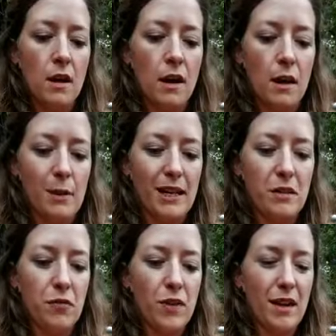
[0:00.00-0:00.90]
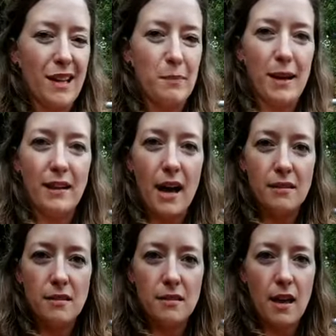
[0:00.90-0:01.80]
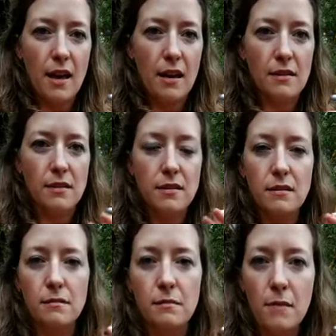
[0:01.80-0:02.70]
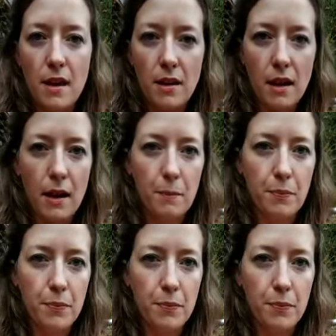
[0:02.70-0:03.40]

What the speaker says: I can fit like my glasses case, makeup,